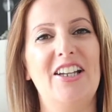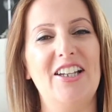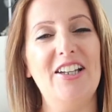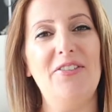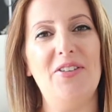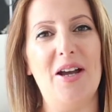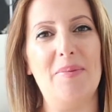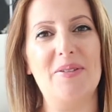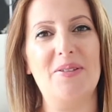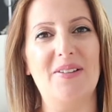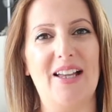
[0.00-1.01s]
If you
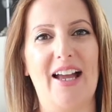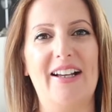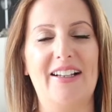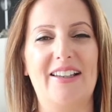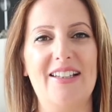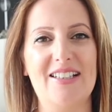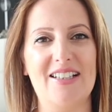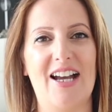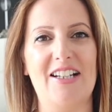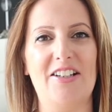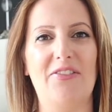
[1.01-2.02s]
happen to like this
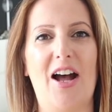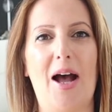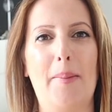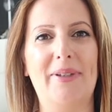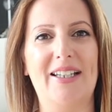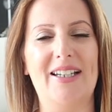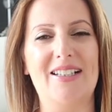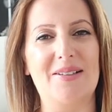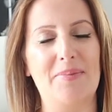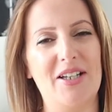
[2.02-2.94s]
kind of updates,